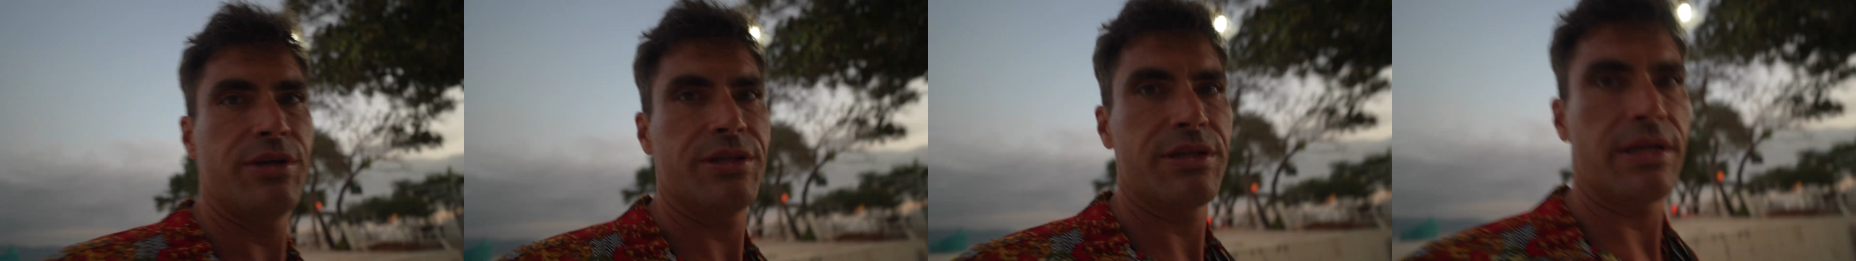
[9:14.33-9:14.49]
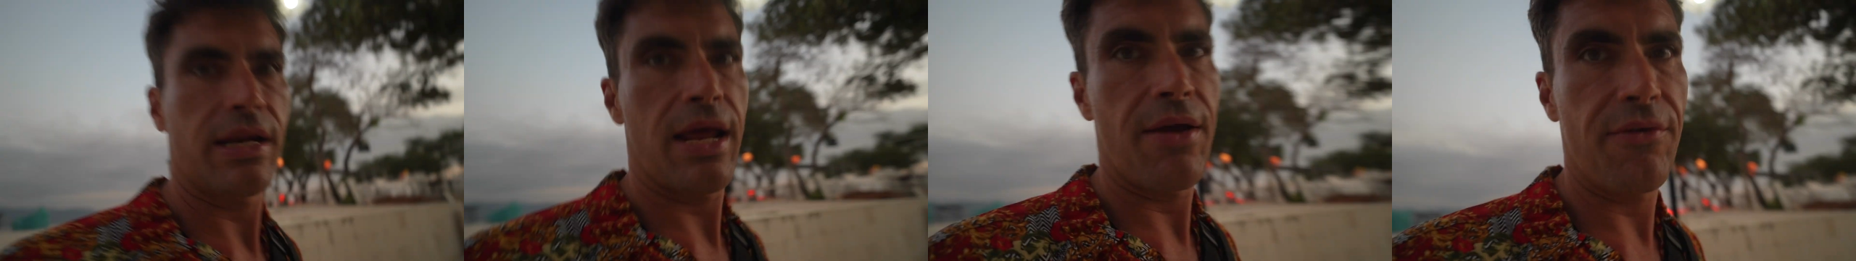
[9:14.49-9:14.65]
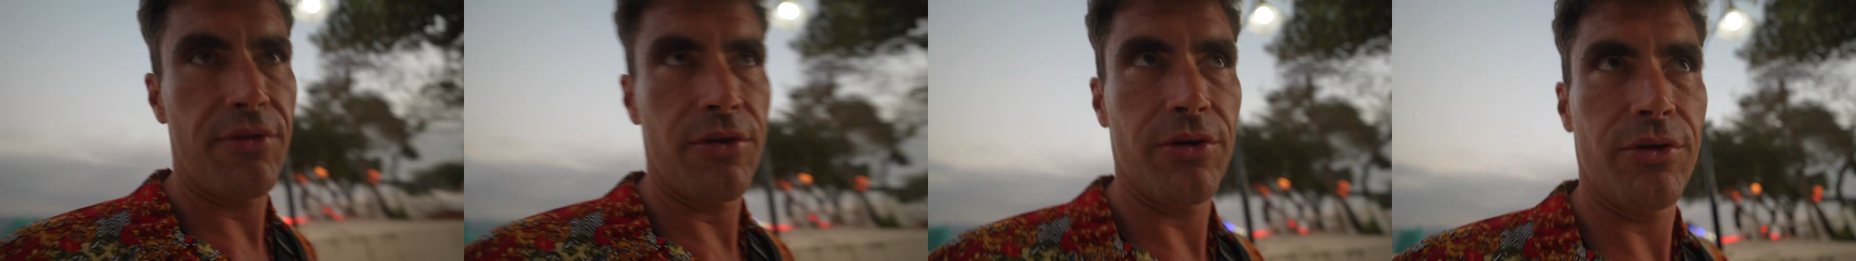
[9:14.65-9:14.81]
just
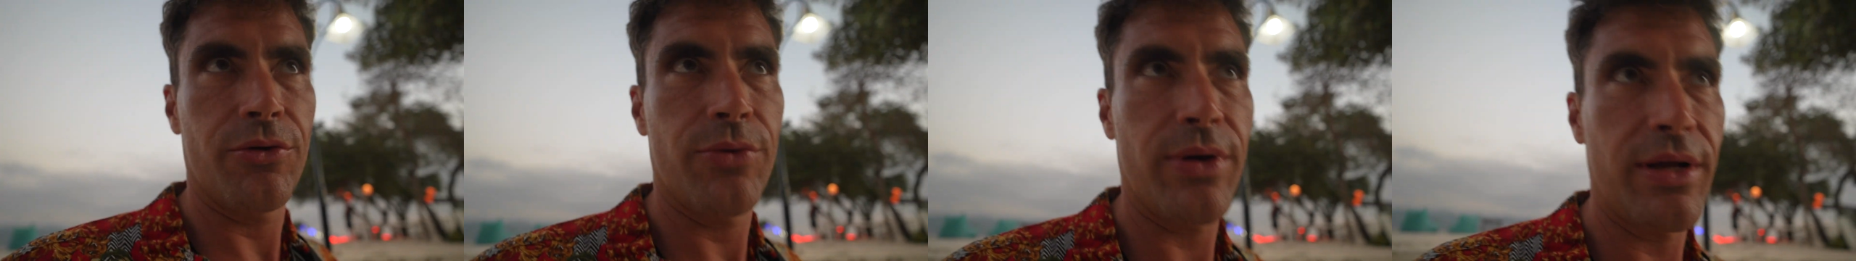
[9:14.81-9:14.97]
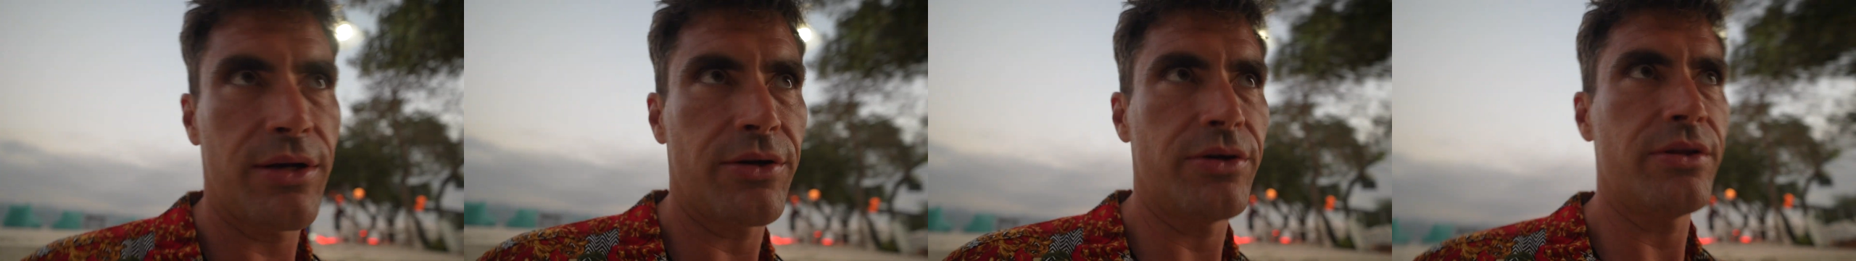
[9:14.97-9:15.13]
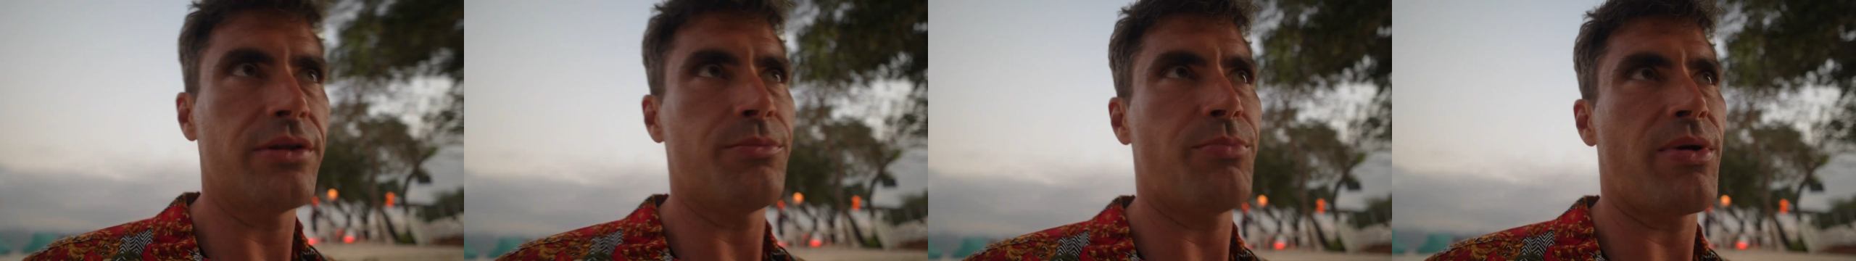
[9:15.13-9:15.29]
gonna have a
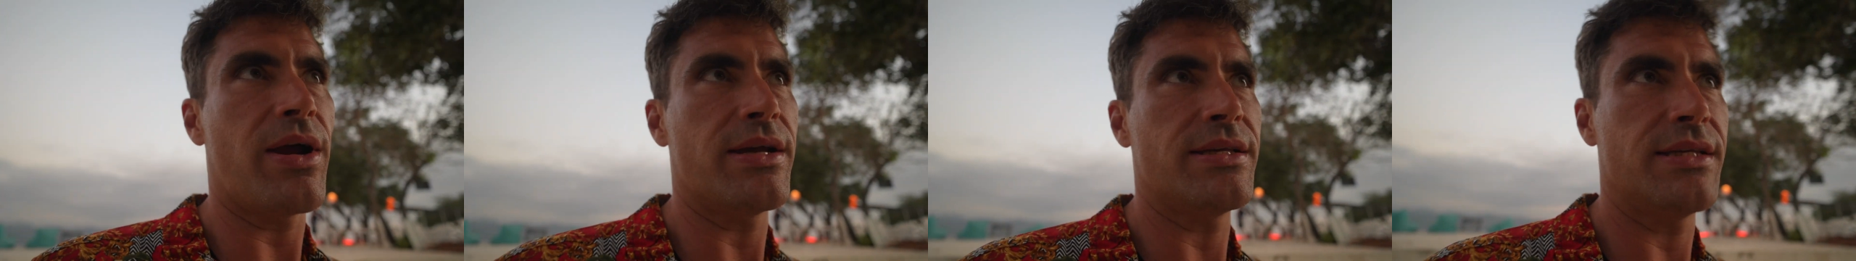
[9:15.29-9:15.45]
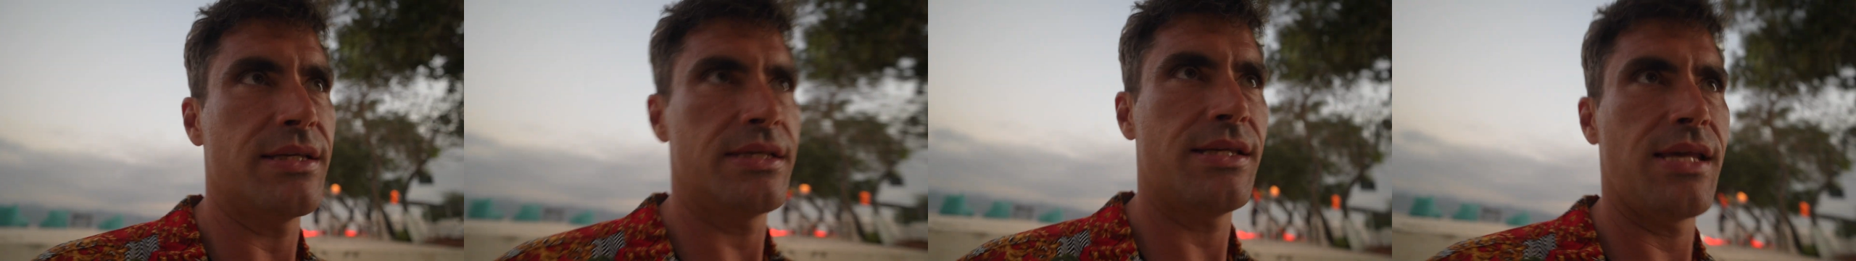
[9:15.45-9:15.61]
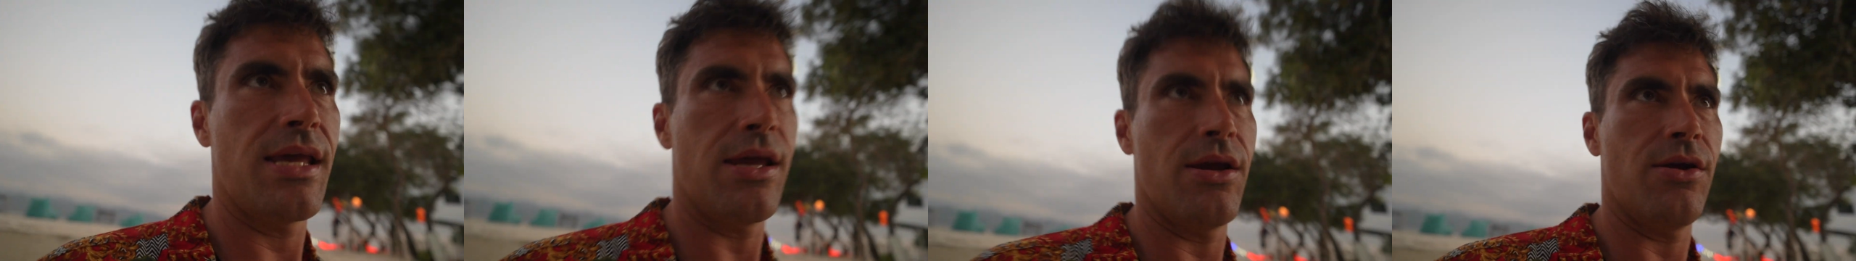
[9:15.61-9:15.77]
quick look at the
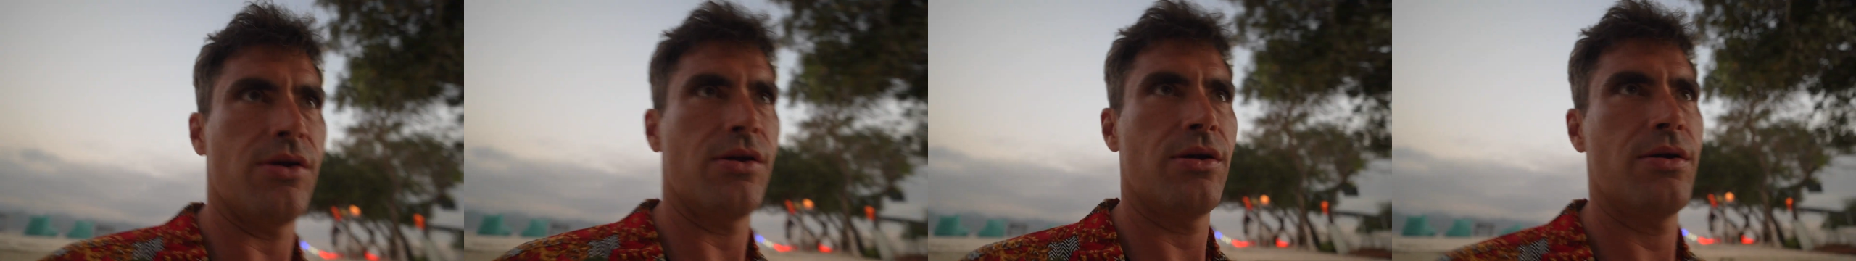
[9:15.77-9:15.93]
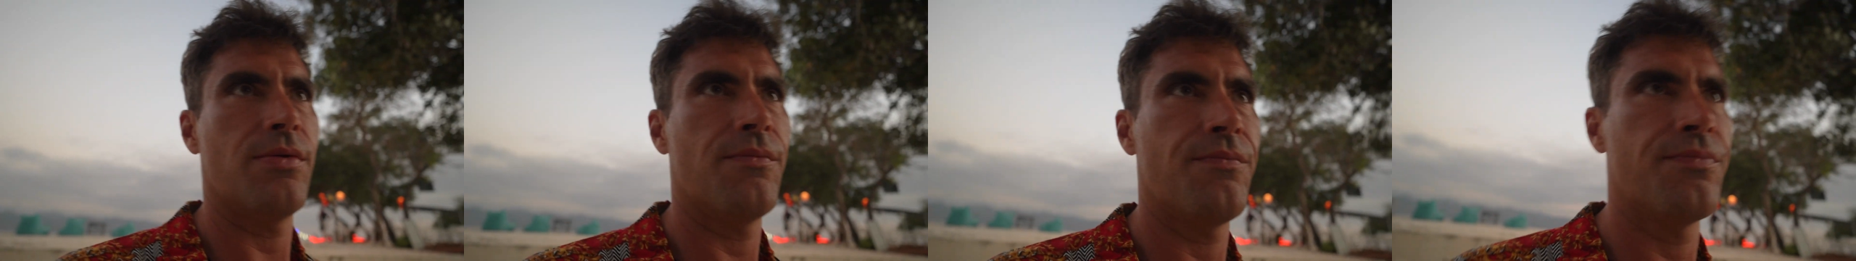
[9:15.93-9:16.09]
prices here.